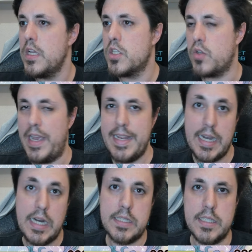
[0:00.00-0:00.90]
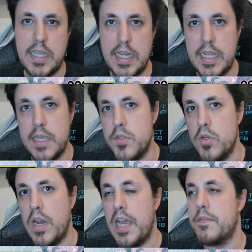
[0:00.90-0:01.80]
so any card that can give
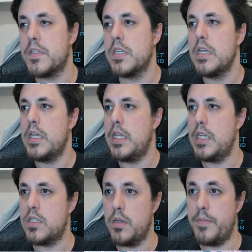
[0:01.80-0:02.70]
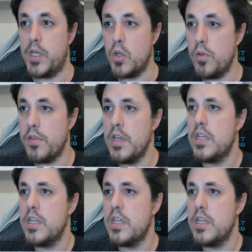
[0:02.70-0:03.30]
you lives is gonna be good.